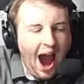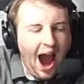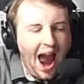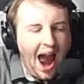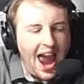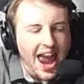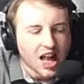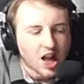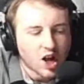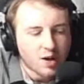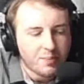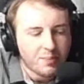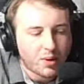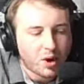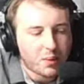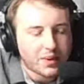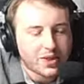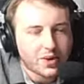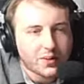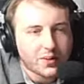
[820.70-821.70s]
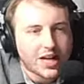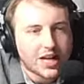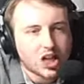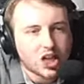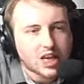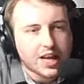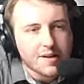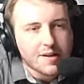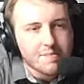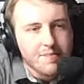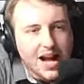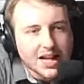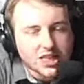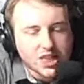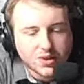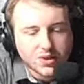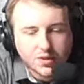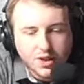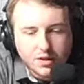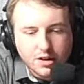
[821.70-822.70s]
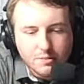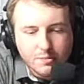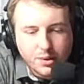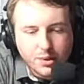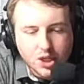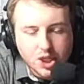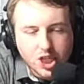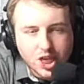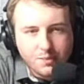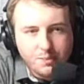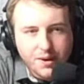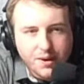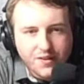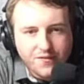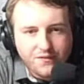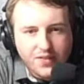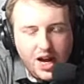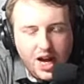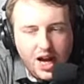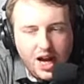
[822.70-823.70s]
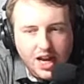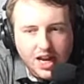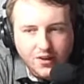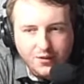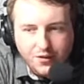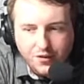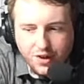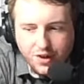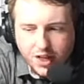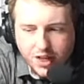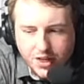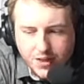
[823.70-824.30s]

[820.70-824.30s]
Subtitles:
Hill on board with the well, looking back to Rory Butcher, P5.